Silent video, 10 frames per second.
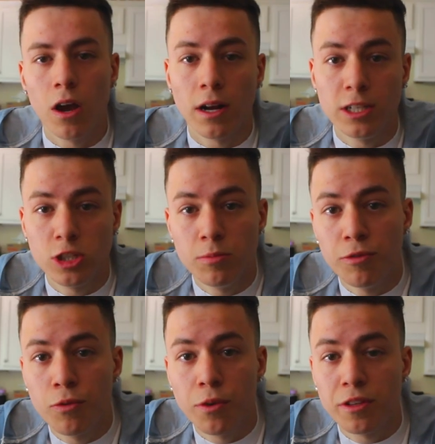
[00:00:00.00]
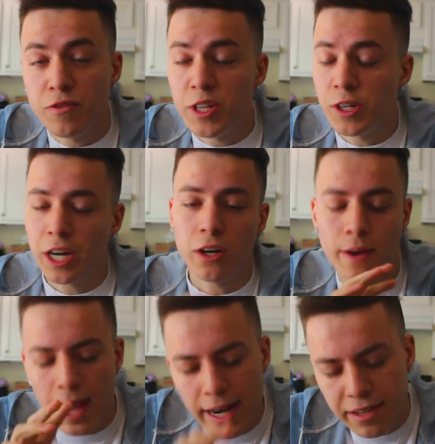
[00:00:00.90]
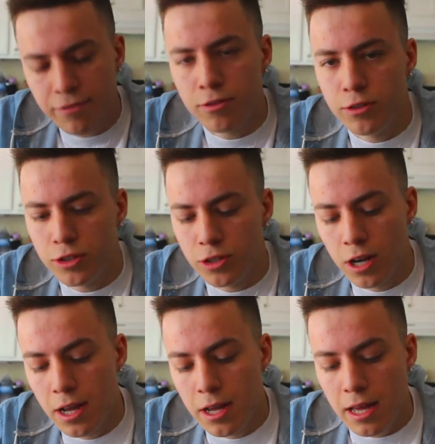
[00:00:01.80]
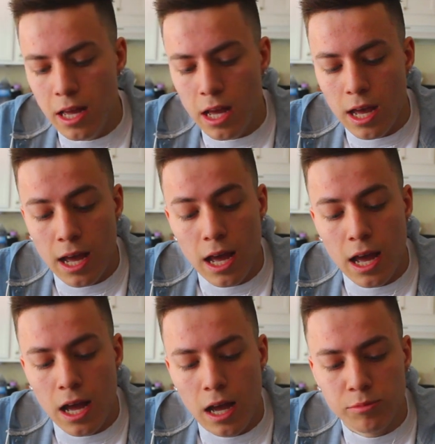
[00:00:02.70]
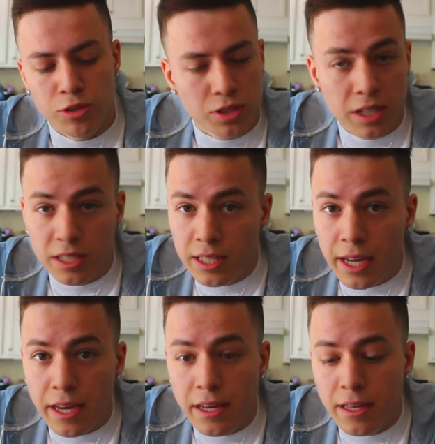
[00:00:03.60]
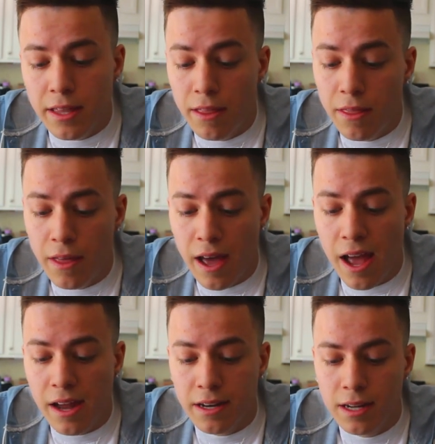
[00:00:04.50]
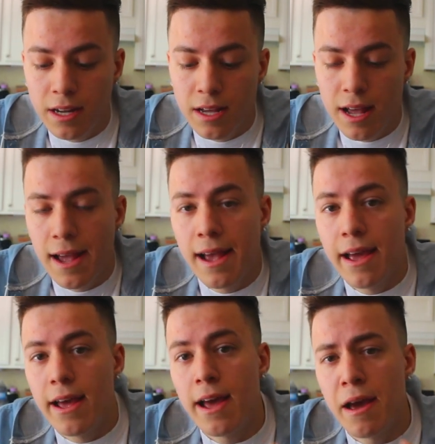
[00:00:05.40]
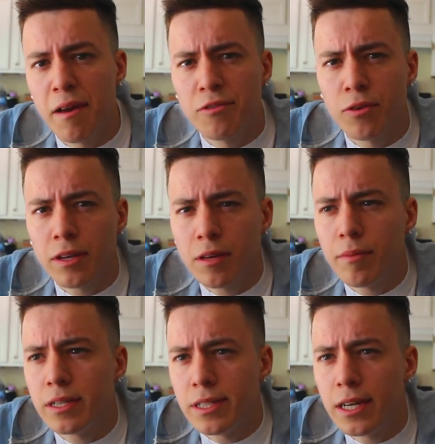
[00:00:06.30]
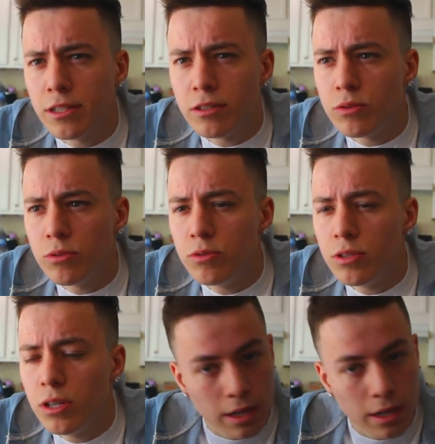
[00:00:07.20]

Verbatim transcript: Alright, so before this video can go any further, I'm just gonna say that after I get my tattoos,